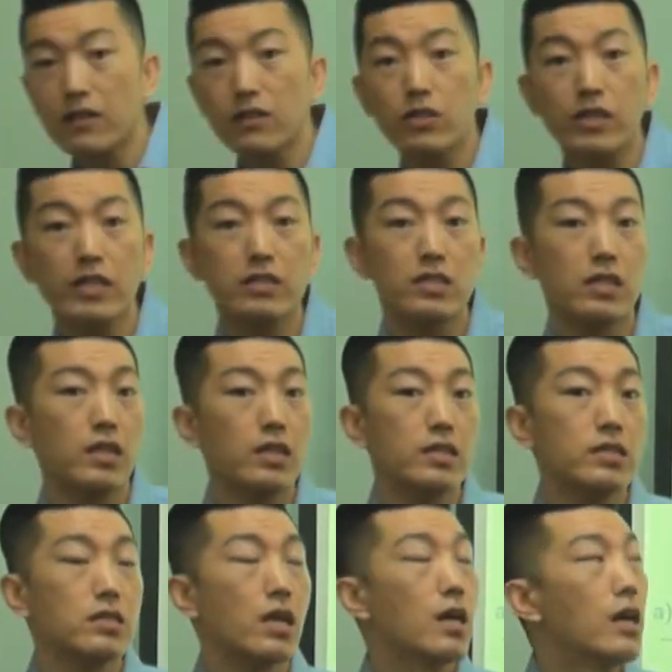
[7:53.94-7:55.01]
a look at
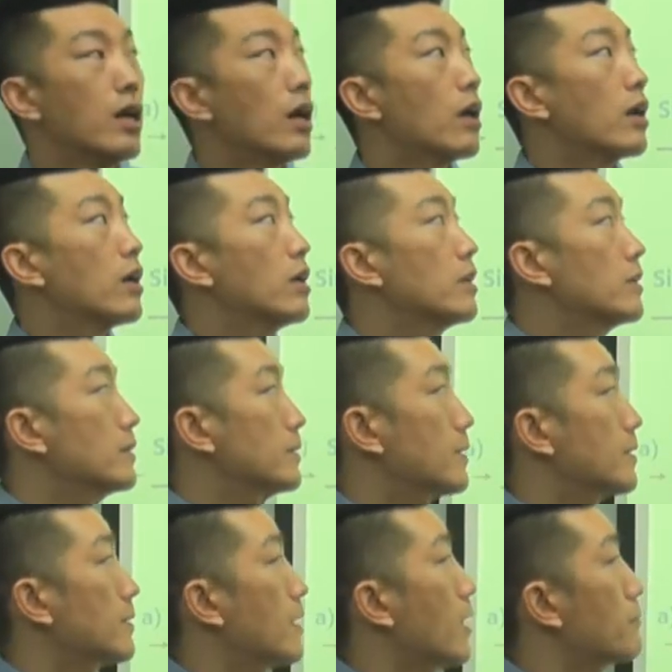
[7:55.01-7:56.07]
today's
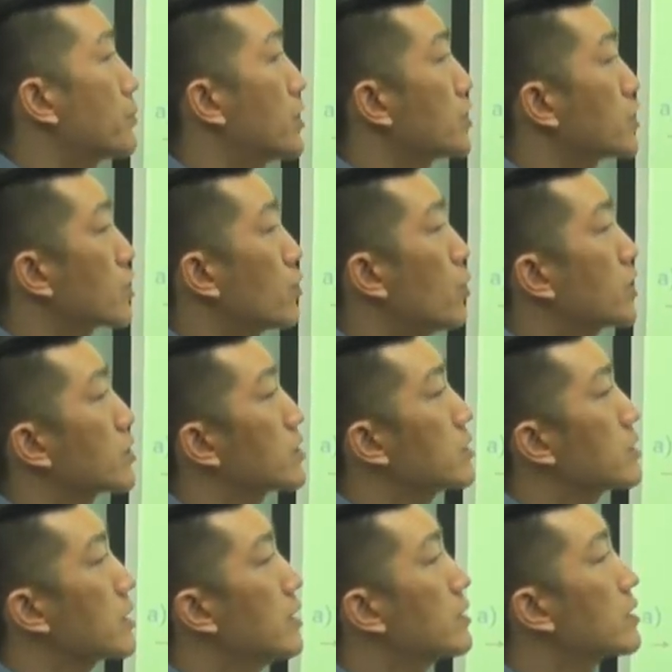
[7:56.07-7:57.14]
comprehension
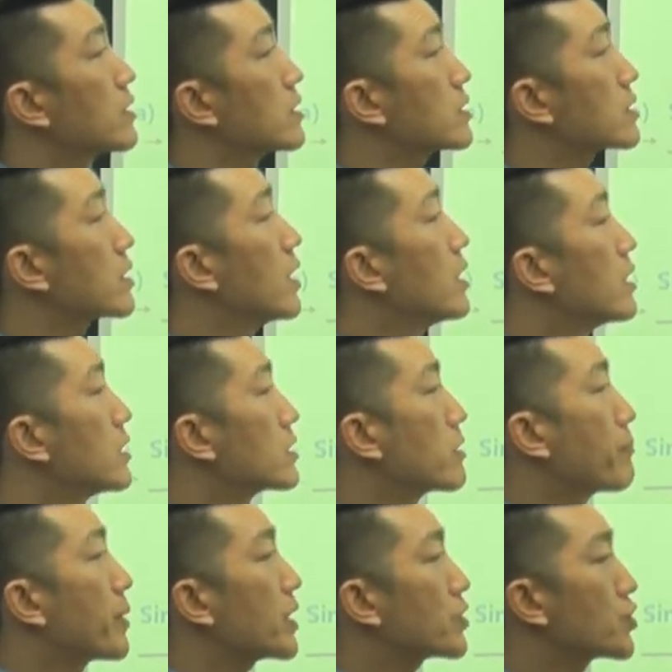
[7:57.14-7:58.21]
questions. And this is a
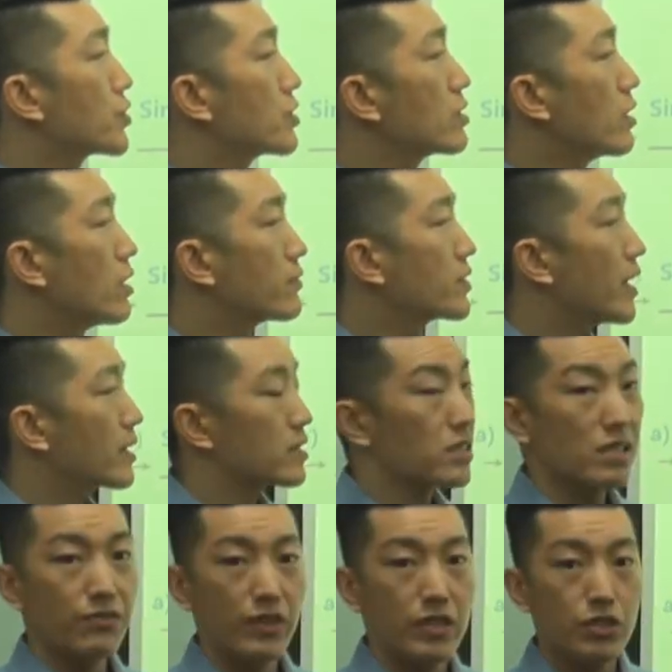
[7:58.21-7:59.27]
picture of the
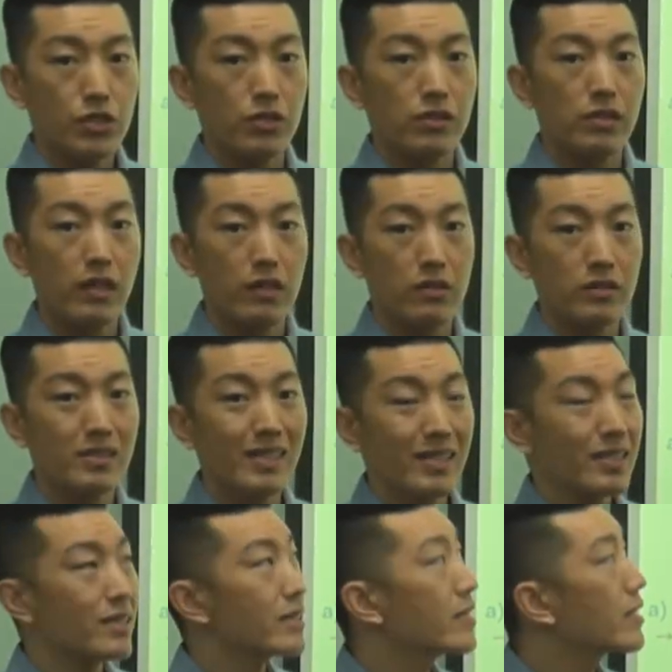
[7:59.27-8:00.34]
excavation. They're
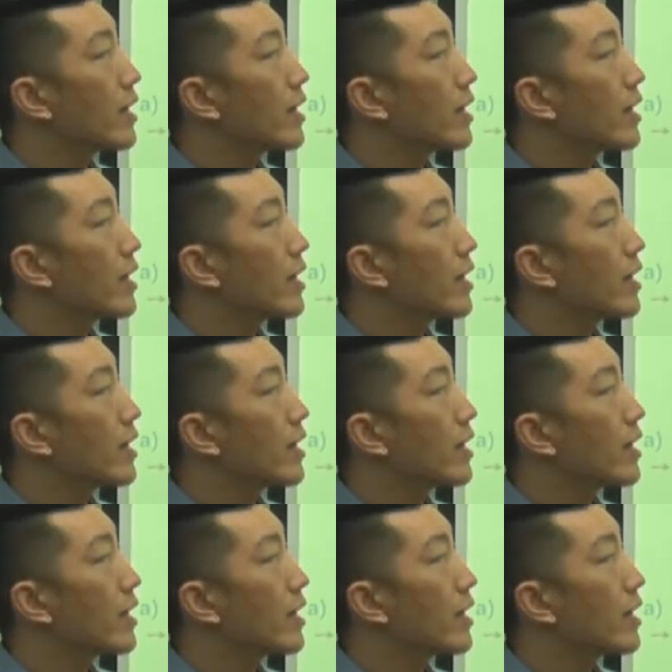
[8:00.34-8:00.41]
digging it